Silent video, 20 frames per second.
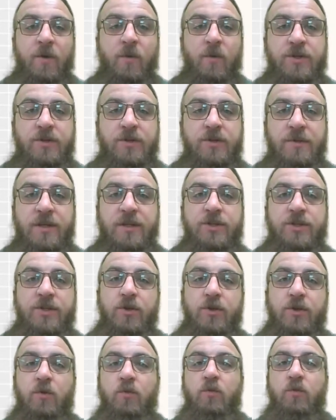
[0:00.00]
which means
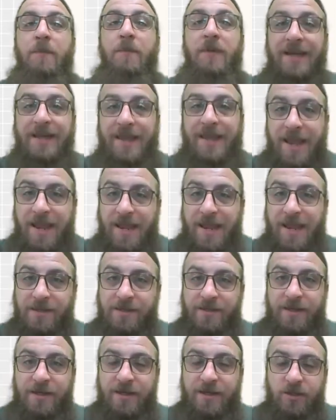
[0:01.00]
to
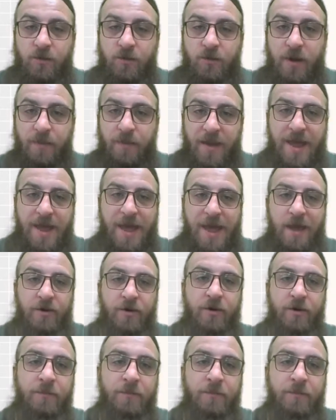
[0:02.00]
replicate into a pattern.